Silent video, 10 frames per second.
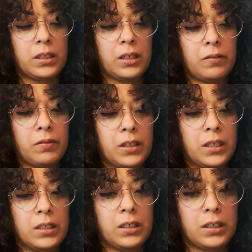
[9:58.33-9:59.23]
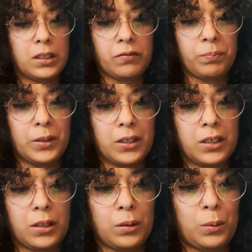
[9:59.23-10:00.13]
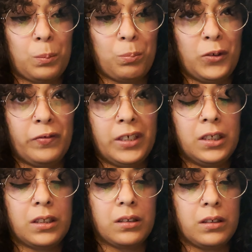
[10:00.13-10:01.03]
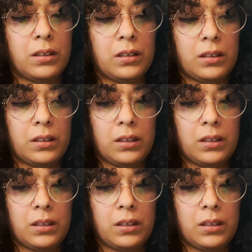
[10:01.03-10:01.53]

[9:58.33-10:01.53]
I have like tons of books on movies and